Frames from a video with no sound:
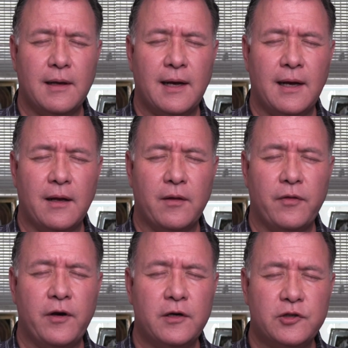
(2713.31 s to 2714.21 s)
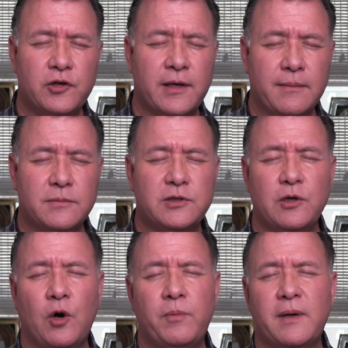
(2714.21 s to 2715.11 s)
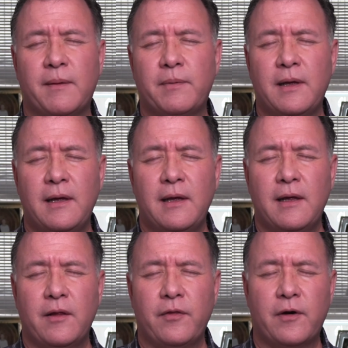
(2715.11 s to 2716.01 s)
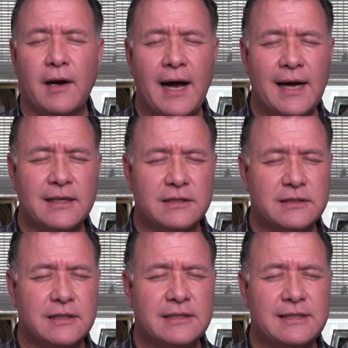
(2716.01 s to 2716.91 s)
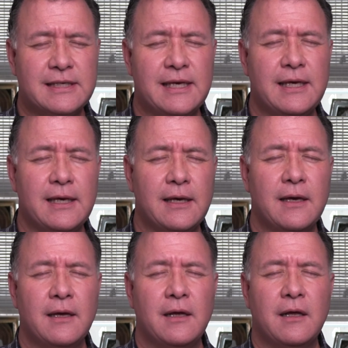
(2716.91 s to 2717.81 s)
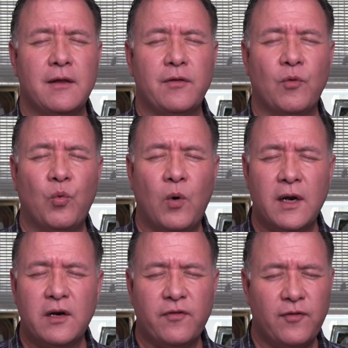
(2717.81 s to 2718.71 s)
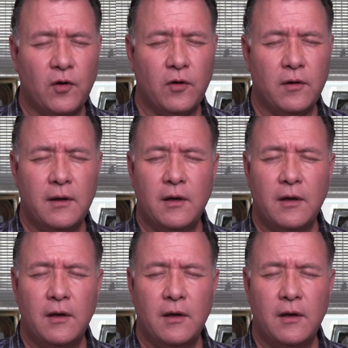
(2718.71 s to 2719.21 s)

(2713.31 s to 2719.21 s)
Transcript: uh, their dreams. You open up their eyes to see the wonderful,